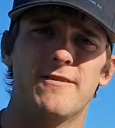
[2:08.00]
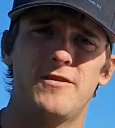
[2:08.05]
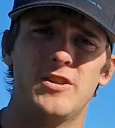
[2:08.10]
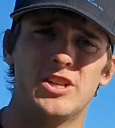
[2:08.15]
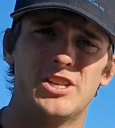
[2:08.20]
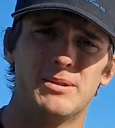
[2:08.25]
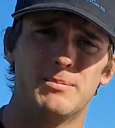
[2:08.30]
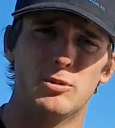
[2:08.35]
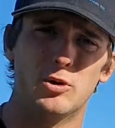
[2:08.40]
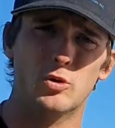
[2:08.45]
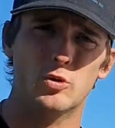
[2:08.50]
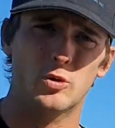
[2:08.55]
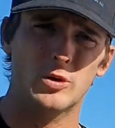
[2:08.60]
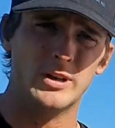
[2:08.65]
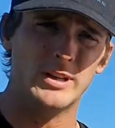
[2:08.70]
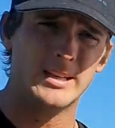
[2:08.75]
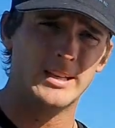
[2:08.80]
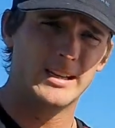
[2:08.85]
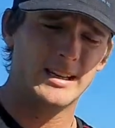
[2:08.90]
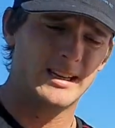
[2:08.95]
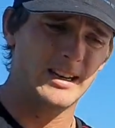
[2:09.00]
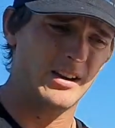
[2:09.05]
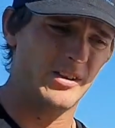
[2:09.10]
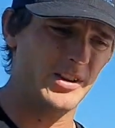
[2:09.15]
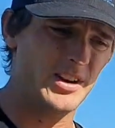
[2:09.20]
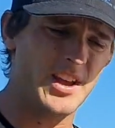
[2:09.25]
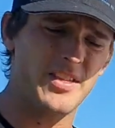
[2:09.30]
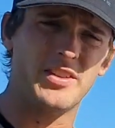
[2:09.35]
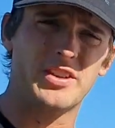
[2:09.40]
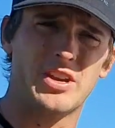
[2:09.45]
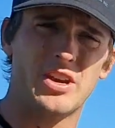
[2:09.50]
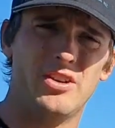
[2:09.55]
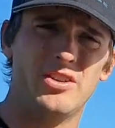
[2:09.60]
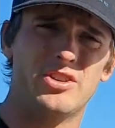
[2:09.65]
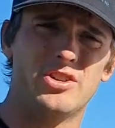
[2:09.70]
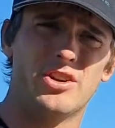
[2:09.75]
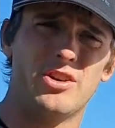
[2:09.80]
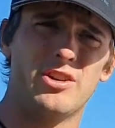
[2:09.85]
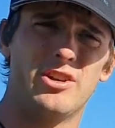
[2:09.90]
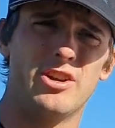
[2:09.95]
visible. Now another
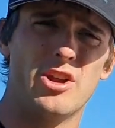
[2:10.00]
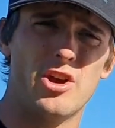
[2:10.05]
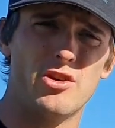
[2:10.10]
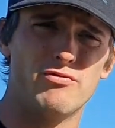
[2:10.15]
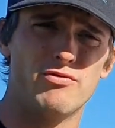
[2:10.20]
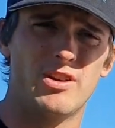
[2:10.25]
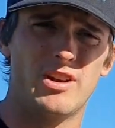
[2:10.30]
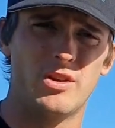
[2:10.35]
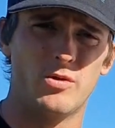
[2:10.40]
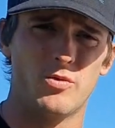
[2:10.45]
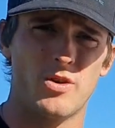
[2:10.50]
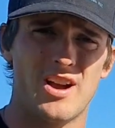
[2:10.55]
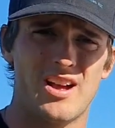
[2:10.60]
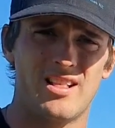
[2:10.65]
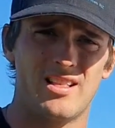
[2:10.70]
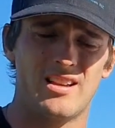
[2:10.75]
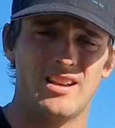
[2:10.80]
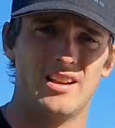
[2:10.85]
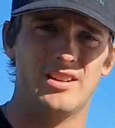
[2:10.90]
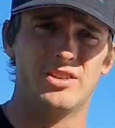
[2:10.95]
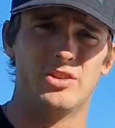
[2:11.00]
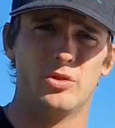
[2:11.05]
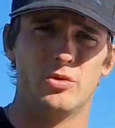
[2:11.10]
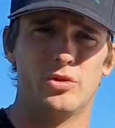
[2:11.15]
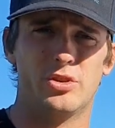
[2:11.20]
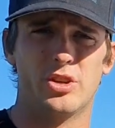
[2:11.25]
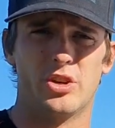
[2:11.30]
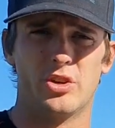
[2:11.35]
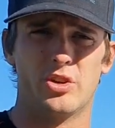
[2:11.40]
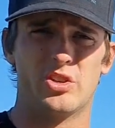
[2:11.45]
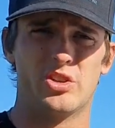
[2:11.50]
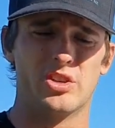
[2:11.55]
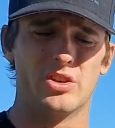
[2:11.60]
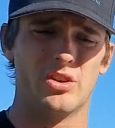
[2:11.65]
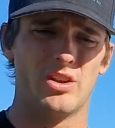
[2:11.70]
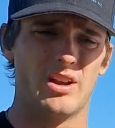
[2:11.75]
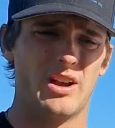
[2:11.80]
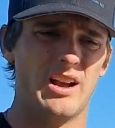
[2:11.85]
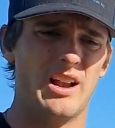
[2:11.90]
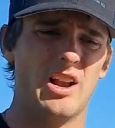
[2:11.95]
coach I know really well has also
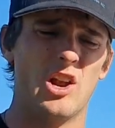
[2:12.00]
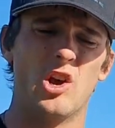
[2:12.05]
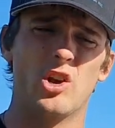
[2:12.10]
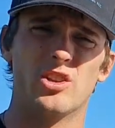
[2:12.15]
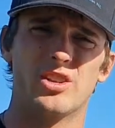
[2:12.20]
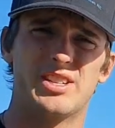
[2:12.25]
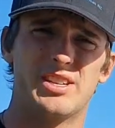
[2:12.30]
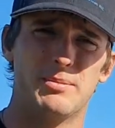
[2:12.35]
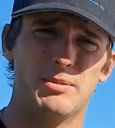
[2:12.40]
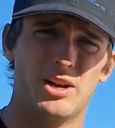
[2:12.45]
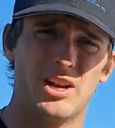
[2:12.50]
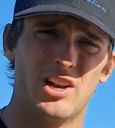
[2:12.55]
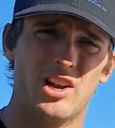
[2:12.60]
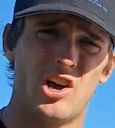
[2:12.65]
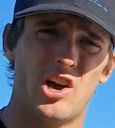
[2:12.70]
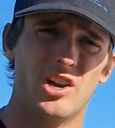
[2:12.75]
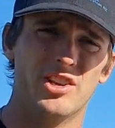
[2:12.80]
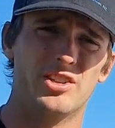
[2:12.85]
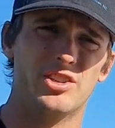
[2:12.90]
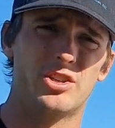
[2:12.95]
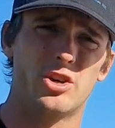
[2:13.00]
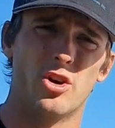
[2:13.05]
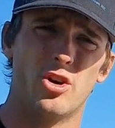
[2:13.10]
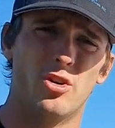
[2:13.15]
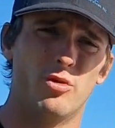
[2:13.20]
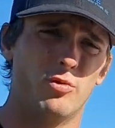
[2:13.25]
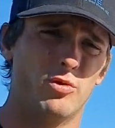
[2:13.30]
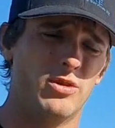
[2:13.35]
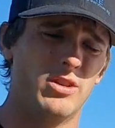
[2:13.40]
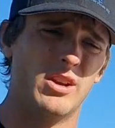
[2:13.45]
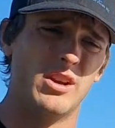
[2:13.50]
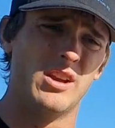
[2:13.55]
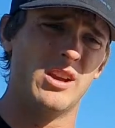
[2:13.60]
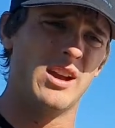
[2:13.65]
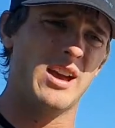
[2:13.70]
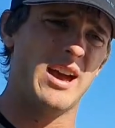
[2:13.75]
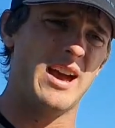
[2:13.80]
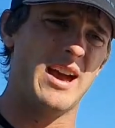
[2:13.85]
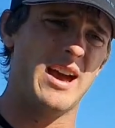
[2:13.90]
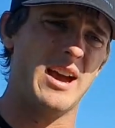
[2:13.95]
along similar lines has gone,
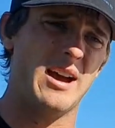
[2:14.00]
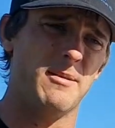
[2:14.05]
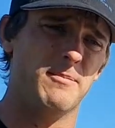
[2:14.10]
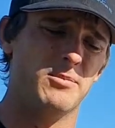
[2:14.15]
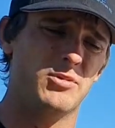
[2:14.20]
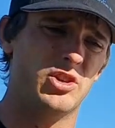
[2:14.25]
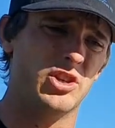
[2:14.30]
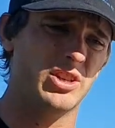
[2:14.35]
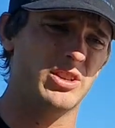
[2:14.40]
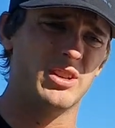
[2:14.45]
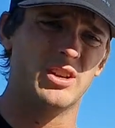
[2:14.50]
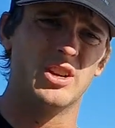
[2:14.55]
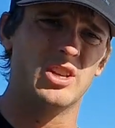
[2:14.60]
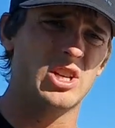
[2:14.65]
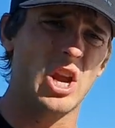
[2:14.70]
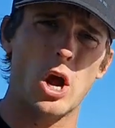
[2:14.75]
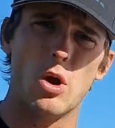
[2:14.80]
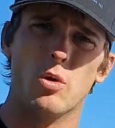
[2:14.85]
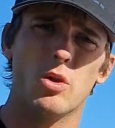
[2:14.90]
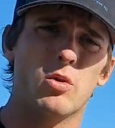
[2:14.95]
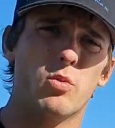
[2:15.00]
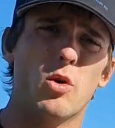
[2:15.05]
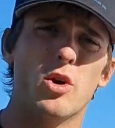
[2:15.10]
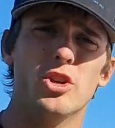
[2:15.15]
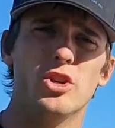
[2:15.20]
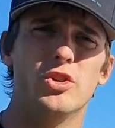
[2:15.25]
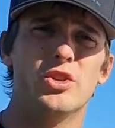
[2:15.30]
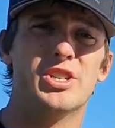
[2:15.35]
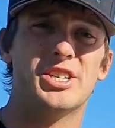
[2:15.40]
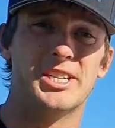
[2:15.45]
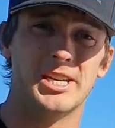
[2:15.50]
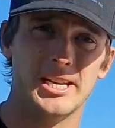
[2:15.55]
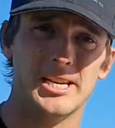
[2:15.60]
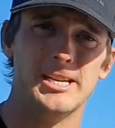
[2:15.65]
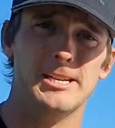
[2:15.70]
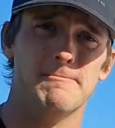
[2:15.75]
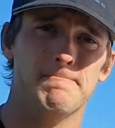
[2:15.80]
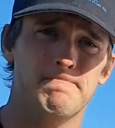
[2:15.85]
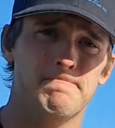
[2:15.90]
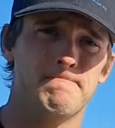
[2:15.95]
just go with what you
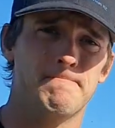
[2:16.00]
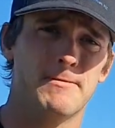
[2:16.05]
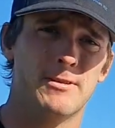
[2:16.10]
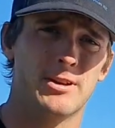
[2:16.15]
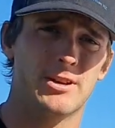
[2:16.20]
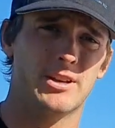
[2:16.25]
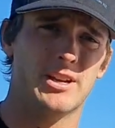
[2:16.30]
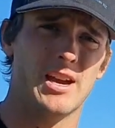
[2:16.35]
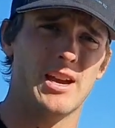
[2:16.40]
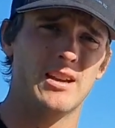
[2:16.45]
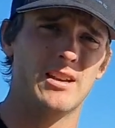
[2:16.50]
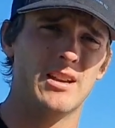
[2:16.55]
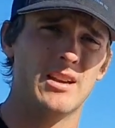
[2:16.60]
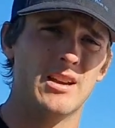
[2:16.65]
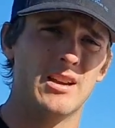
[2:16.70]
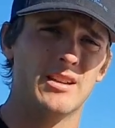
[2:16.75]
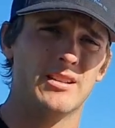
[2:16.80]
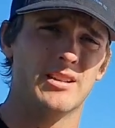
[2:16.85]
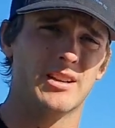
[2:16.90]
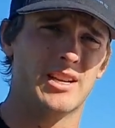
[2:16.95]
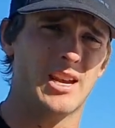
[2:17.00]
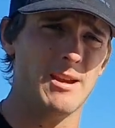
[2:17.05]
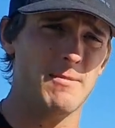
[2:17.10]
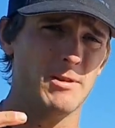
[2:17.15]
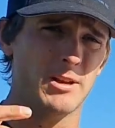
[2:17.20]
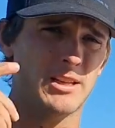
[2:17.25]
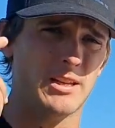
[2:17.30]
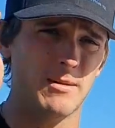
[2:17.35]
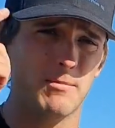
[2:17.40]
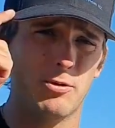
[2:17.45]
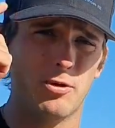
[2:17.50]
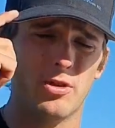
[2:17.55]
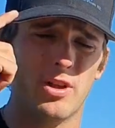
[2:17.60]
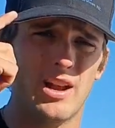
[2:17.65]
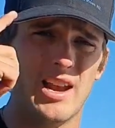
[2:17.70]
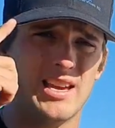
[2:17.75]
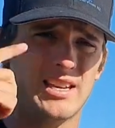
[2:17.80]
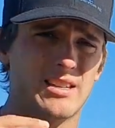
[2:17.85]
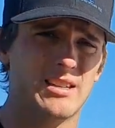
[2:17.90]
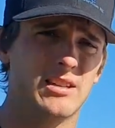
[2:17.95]
see. Okay, so keep it simple. The
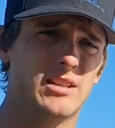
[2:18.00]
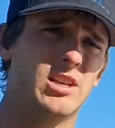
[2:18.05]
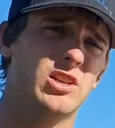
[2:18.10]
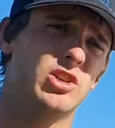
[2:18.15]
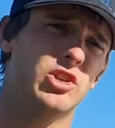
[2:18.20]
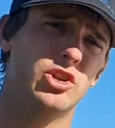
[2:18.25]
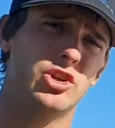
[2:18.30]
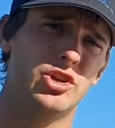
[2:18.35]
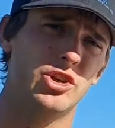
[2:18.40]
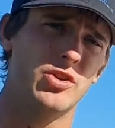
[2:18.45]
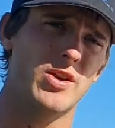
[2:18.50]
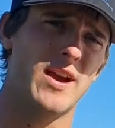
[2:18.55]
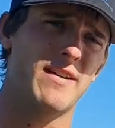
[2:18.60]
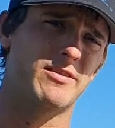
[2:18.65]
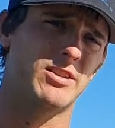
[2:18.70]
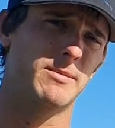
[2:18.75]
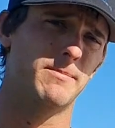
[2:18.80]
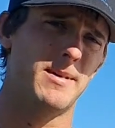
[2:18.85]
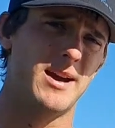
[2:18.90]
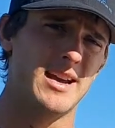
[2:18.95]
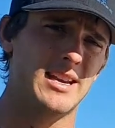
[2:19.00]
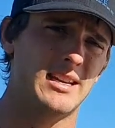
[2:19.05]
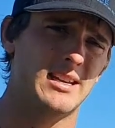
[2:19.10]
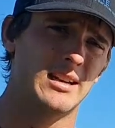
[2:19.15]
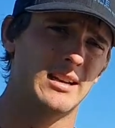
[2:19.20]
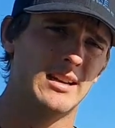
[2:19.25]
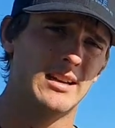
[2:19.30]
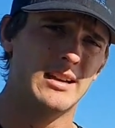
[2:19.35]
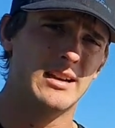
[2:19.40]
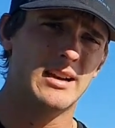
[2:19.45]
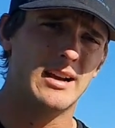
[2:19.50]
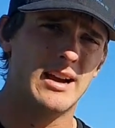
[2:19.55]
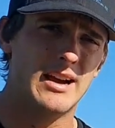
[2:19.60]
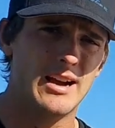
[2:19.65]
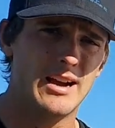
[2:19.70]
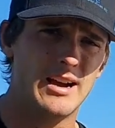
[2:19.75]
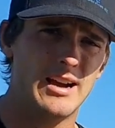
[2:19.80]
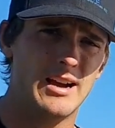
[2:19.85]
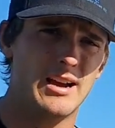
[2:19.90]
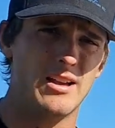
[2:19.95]
less decisions you have to make,
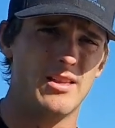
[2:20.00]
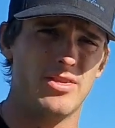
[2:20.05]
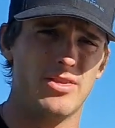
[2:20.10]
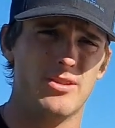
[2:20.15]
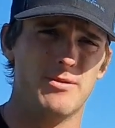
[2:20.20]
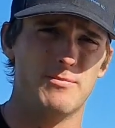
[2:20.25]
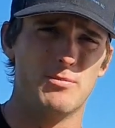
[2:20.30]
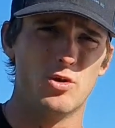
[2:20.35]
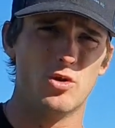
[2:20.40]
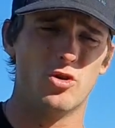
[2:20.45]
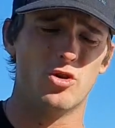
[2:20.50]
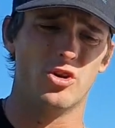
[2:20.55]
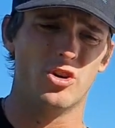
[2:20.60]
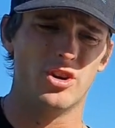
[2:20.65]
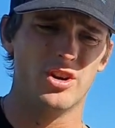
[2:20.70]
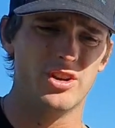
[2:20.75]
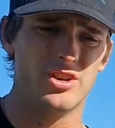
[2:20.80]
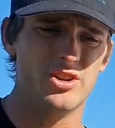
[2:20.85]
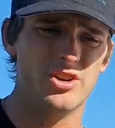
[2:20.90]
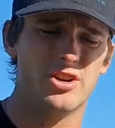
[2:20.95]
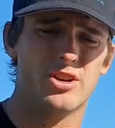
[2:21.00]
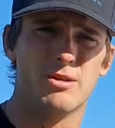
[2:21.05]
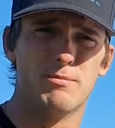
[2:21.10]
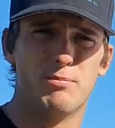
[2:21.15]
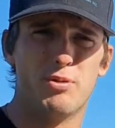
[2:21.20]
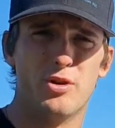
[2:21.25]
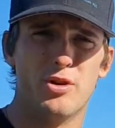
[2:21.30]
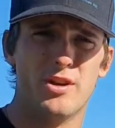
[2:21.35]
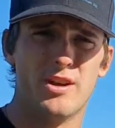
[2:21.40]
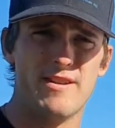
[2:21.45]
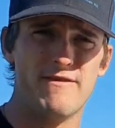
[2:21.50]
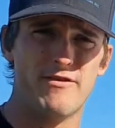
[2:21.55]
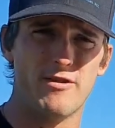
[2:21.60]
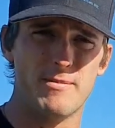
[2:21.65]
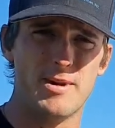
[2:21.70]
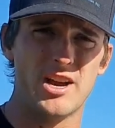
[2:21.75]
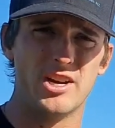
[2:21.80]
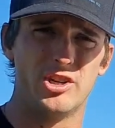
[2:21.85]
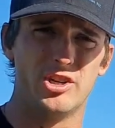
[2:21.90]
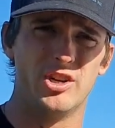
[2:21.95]
the more you can put
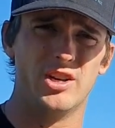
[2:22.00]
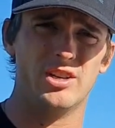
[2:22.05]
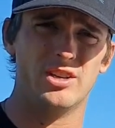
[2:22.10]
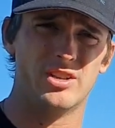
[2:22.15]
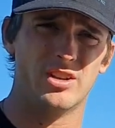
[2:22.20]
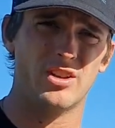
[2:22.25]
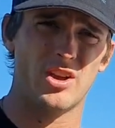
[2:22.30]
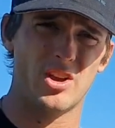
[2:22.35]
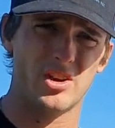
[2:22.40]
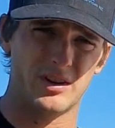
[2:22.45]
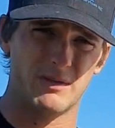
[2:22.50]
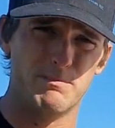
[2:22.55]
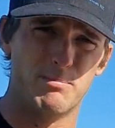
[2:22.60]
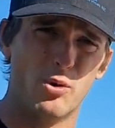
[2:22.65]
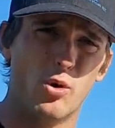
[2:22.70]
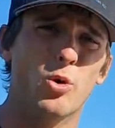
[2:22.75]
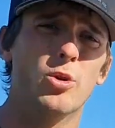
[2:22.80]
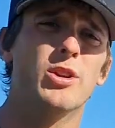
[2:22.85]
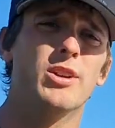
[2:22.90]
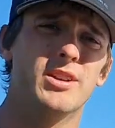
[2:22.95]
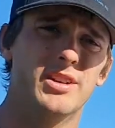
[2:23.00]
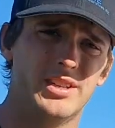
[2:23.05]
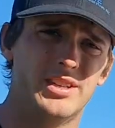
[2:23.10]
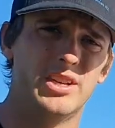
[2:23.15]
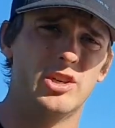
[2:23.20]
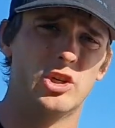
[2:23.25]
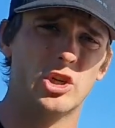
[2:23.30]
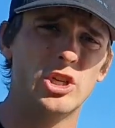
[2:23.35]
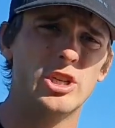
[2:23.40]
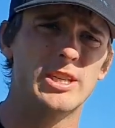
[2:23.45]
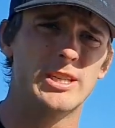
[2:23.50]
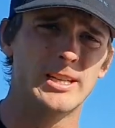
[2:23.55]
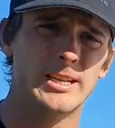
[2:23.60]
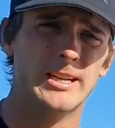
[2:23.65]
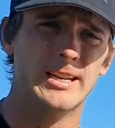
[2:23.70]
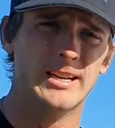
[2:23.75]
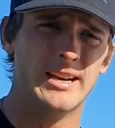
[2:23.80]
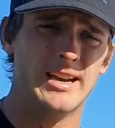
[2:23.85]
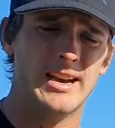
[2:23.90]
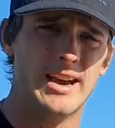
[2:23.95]
information into those important decisions
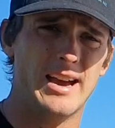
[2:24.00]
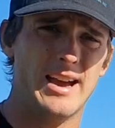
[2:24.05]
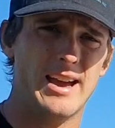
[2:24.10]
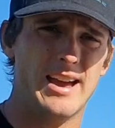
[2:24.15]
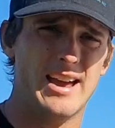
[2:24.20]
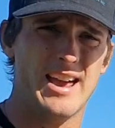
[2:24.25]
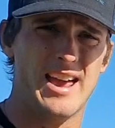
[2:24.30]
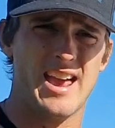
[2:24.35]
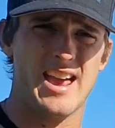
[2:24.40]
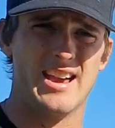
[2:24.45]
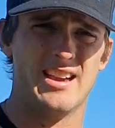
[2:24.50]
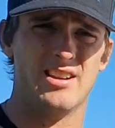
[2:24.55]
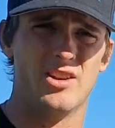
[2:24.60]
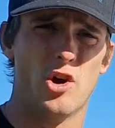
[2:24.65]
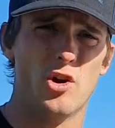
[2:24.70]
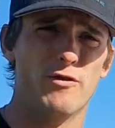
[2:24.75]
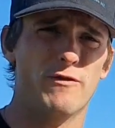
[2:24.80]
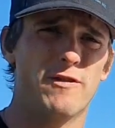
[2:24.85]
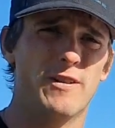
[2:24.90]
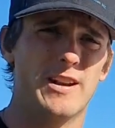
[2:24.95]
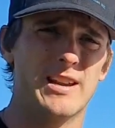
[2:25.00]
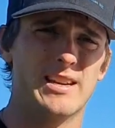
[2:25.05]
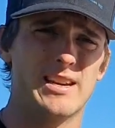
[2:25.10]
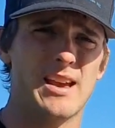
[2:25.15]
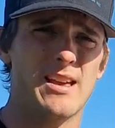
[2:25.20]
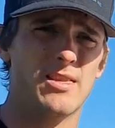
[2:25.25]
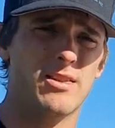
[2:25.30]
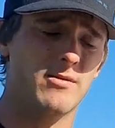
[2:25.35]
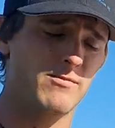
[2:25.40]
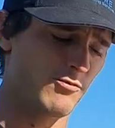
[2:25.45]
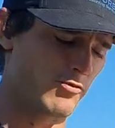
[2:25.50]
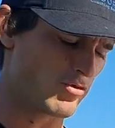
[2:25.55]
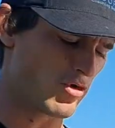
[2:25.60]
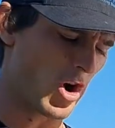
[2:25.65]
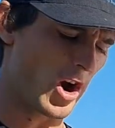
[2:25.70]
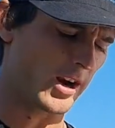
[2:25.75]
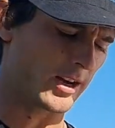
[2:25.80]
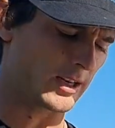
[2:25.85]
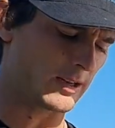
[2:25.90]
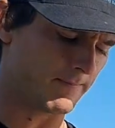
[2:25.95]
and hopefully get them
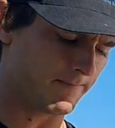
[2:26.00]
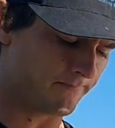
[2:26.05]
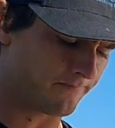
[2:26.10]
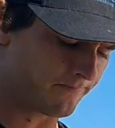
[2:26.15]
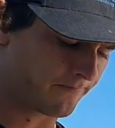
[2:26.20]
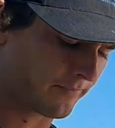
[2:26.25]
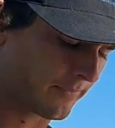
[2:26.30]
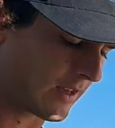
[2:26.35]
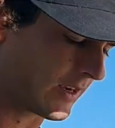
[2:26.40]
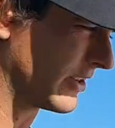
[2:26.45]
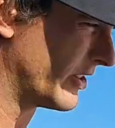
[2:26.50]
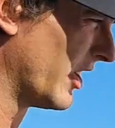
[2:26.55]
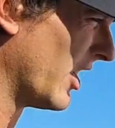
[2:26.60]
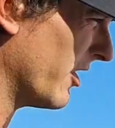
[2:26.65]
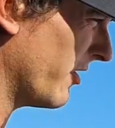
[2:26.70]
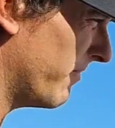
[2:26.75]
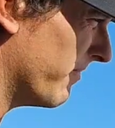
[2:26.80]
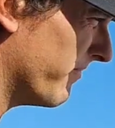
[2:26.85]
right. So